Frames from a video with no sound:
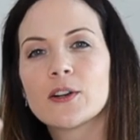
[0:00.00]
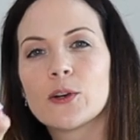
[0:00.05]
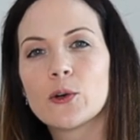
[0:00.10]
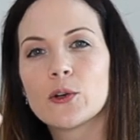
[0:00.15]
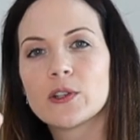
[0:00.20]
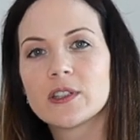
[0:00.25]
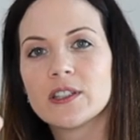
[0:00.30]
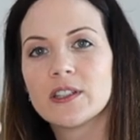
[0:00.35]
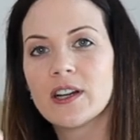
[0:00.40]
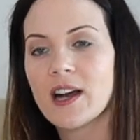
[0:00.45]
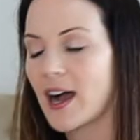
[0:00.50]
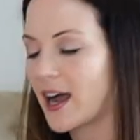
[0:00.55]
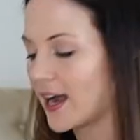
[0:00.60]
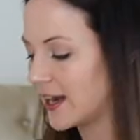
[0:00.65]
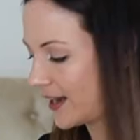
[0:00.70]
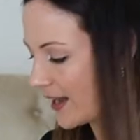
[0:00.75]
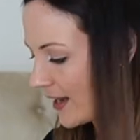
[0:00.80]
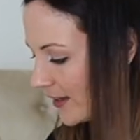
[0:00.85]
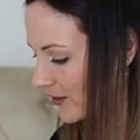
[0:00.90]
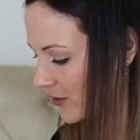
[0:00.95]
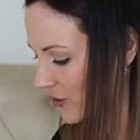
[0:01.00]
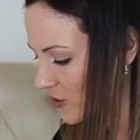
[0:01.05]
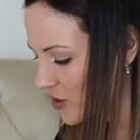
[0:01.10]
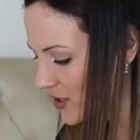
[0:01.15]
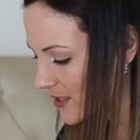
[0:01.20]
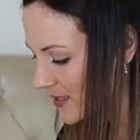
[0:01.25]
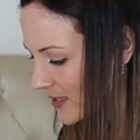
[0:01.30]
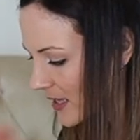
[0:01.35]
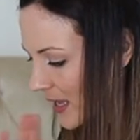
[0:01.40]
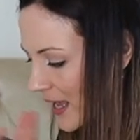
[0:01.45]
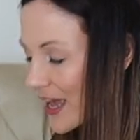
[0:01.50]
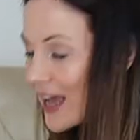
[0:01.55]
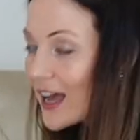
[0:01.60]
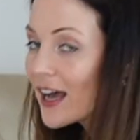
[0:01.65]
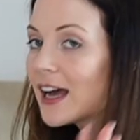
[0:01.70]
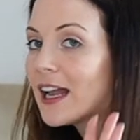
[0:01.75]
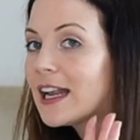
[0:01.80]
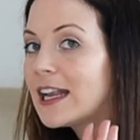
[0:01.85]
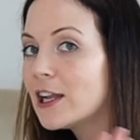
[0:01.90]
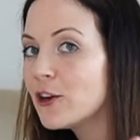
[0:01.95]
corner highlighter, just
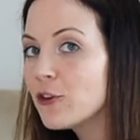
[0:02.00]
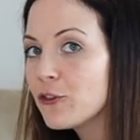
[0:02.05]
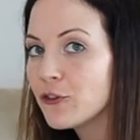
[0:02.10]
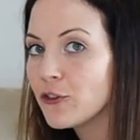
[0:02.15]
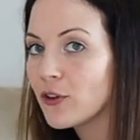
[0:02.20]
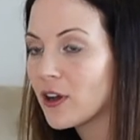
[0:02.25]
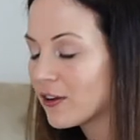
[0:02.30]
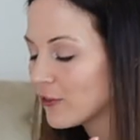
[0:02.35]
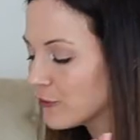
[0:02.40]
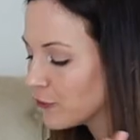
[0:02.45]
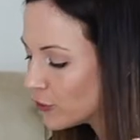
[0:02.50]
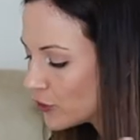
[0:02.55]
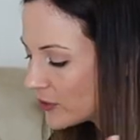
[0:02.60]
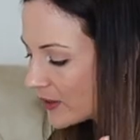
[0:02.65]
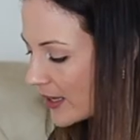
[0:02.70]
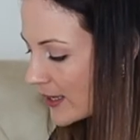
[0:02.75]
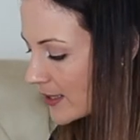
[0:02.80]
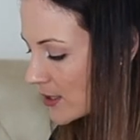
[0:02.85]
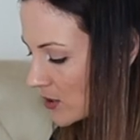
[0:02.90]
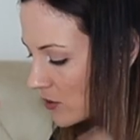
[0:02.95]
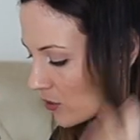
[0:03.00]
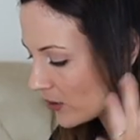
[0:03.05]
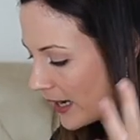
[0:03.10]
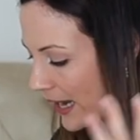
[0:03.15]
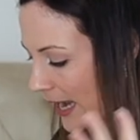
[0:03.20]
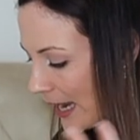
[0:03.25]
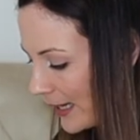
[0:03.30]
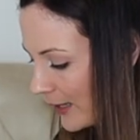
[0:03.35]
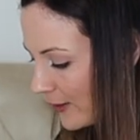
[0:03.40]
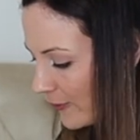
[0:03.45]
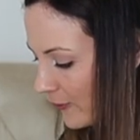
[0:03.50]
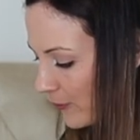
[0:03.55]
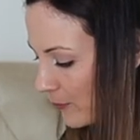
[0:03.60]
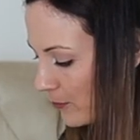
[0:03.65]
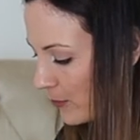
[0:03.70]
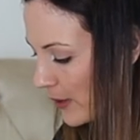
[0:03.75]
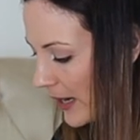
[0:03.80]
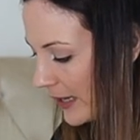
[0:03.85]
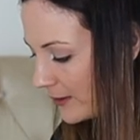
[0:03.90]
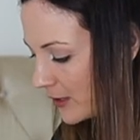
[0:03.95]
a little, a few things to kind of
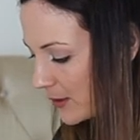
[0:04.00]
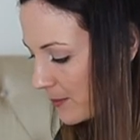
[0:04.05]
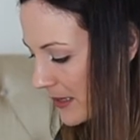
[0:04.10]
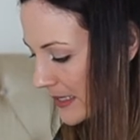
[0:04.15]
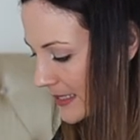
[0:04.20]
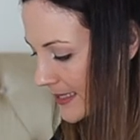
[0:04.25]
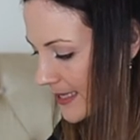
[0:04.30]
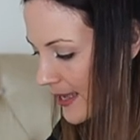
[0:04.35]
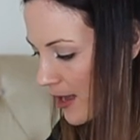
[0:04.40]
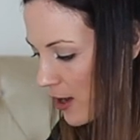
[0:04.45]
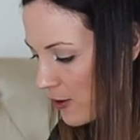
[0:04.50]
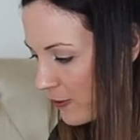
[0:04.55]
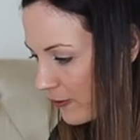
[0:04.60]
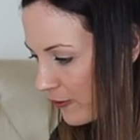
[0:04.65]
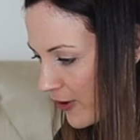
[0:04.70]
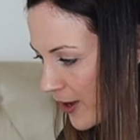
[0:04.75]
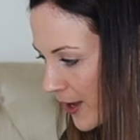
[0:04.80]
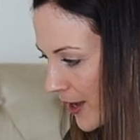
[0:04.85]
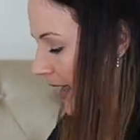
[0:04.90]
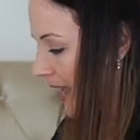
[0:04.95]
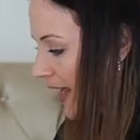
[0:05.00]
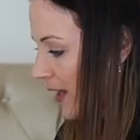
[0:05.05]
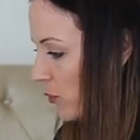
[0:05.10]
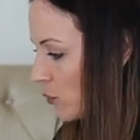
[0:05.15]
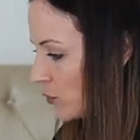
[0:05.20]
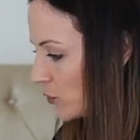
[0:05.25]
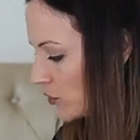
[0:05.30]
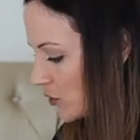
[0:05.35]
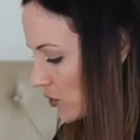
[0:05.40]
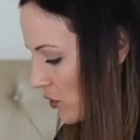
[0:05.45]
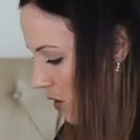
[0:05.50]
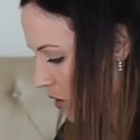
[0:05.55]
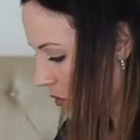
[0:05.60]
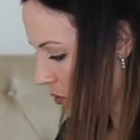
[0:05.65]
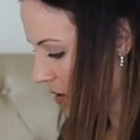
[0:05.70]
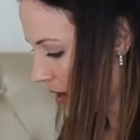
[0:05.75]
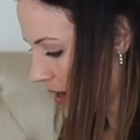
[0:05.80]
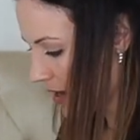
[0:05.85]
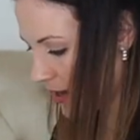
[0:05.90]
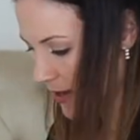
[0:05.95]
brighten myself. And
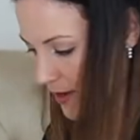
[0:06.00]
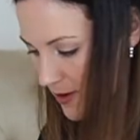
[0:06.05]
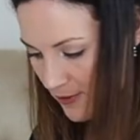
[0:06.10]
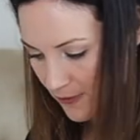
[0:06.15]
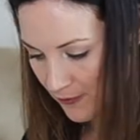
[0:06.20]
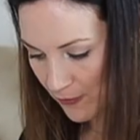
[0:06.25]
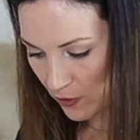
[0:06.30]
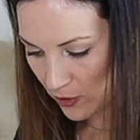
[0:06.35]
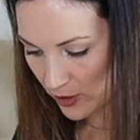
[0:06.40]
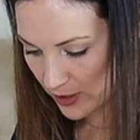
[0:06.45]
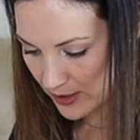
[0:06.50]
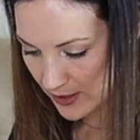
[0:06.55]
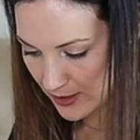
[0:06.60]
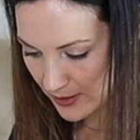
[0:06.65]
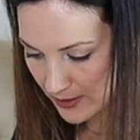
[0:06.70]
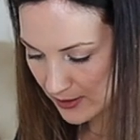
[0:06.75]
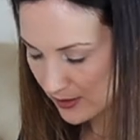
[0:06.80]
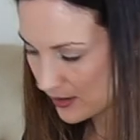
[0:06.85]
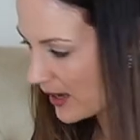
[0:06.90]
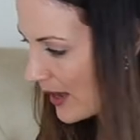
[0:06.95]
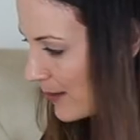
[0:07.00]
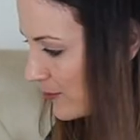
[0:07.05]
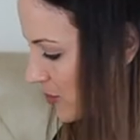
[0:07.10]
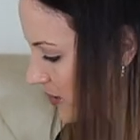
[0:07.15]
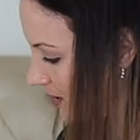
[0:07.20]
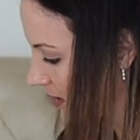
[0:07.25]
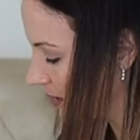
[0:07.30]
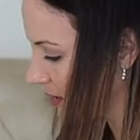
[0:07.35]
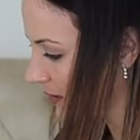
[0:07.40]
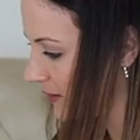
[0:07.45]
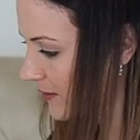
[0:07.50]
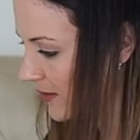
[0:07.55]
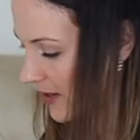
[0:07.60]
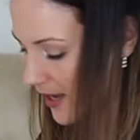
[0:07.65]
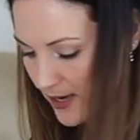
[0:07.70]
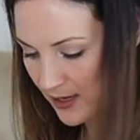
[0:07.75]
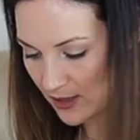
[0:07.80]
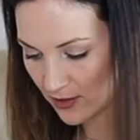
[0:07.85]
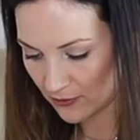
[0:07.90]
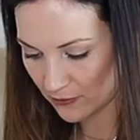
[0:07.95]
also for, I'm just gonna
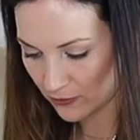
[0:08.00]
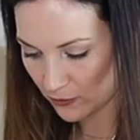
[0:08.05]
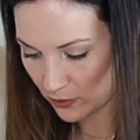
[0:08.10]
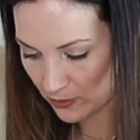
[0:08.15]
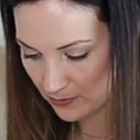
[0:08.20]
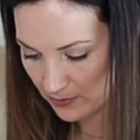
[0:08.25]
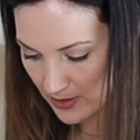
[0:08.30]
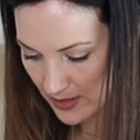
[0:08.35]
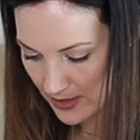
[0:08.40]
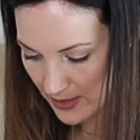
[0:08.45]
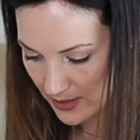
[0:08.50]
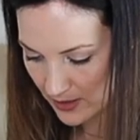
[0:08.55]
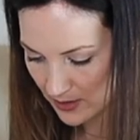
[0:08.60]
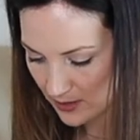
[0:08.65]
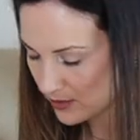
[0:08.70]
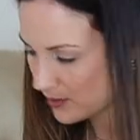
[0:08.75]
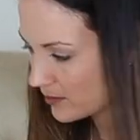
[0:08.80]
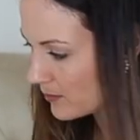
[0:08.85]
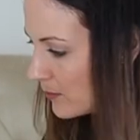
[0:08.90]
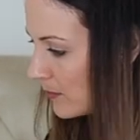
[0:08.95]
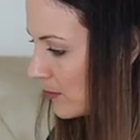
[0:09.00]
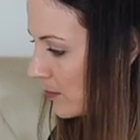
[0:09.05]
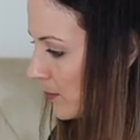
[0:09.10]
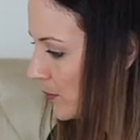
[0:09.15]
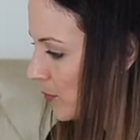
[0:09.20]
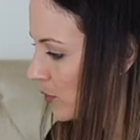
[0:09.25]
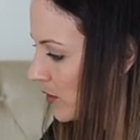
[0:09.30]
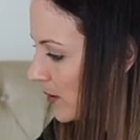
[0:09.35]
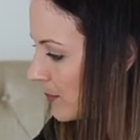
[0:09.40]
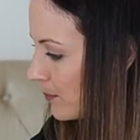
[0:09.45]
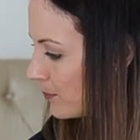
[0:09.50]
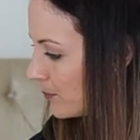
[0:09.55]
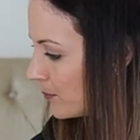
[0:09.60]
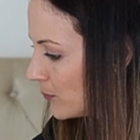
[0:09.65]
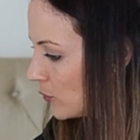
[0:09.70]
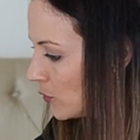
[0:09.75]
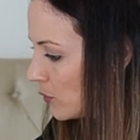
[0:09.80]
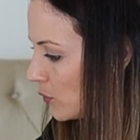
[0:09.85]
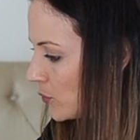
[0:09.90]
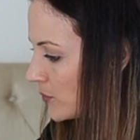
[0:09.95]
take for my beauty
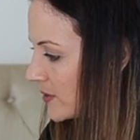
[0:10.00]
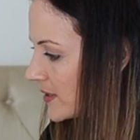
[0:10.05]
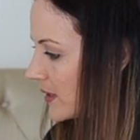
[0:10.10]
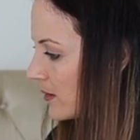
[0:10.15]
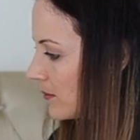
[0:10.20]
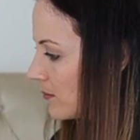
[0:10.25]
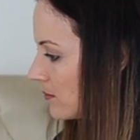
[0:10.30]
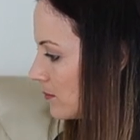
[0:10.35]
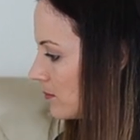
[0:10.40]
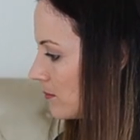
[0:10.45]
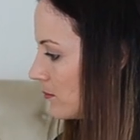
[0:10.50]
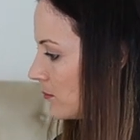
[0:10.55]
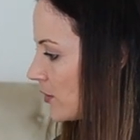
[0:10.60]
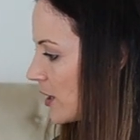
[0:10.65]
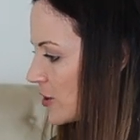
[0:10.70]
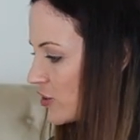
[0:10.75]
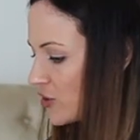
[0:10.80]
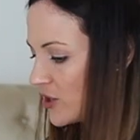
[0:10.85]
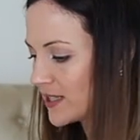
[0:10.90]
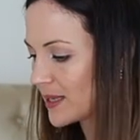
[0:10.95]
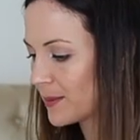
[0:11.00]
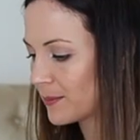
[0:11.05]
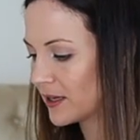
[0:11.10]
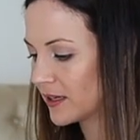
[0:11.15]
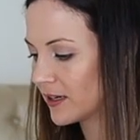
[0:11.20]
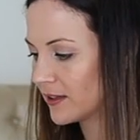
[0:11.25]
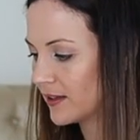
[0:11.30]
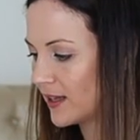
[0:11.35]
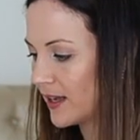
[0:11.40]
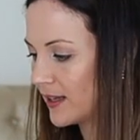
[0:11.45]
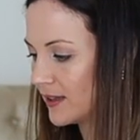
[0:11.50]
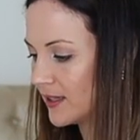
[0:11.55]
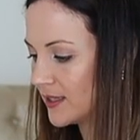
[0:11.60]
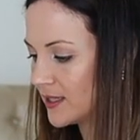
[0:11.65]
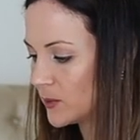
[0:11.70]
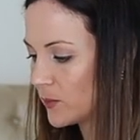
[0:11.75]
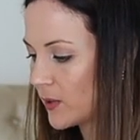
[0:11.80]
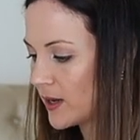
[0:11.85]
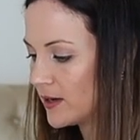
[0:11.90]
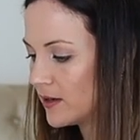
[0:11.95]
tools and brushes, I'm gonna take
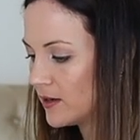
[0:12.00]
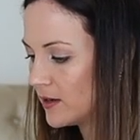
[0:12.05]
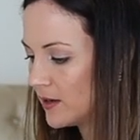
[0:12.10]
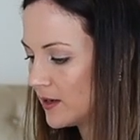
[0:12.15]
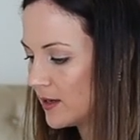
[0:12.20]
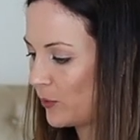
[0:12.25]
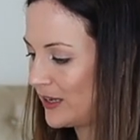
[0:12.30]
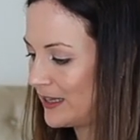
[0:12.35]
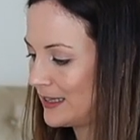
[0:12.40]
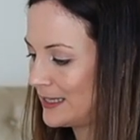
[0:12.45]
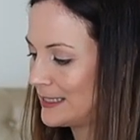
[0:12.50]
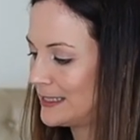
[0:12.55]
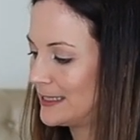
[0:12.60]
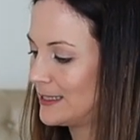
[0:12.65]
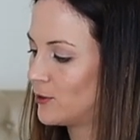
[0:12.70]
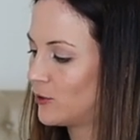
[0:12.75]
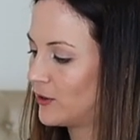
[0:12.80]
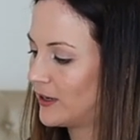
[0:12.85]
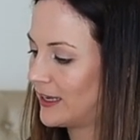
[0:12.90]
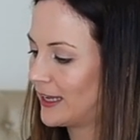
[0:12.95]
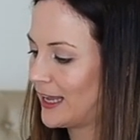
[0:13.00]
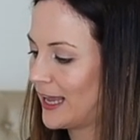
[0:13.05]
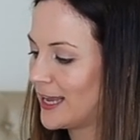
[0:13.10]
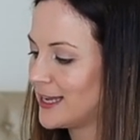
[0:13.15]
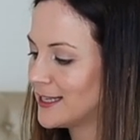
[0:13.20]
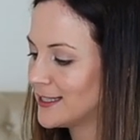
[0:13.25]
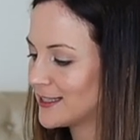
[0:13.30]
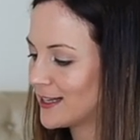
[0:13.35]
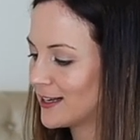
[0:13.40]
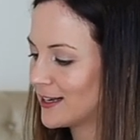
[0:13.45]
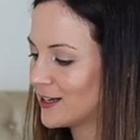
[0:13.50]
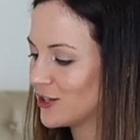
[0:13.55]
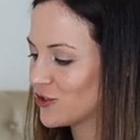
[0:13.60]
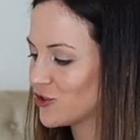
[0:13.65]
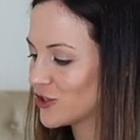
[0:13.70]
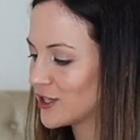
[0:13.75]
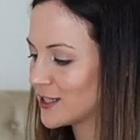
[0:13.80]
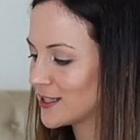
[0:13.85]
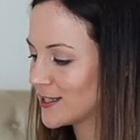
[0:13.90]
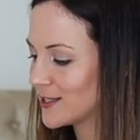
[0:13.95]
this one in this little case that
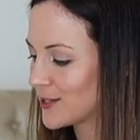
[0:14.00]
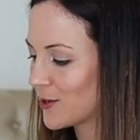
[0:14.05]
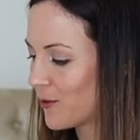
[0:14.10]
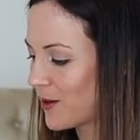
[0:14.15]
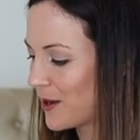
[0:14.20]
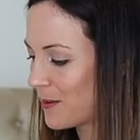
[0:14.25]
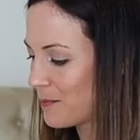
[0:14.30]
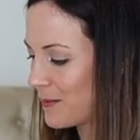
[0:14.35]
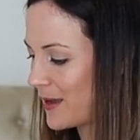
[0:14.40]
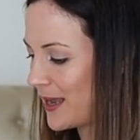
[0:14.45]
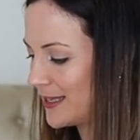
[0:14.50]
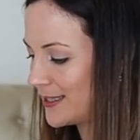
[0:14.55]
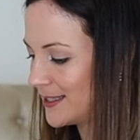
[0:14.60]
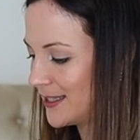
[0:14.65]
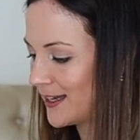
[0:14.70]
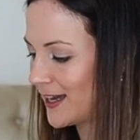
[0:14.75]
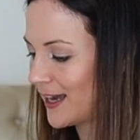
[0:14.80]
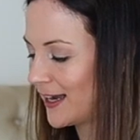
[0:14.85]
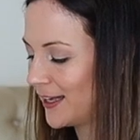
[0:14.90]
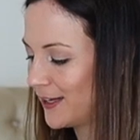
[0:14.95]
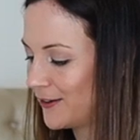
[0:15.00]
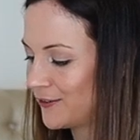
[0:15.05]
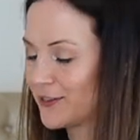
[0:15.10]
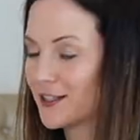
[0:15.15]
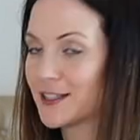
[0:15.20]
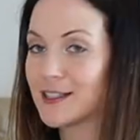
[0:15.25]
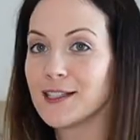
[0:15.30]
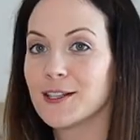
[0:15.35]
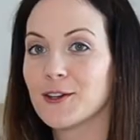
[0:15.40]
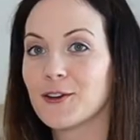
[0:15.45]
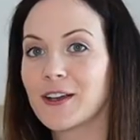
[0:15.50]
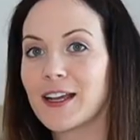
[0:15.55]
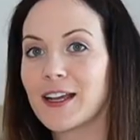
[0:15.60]
it's just so amazing. I love this little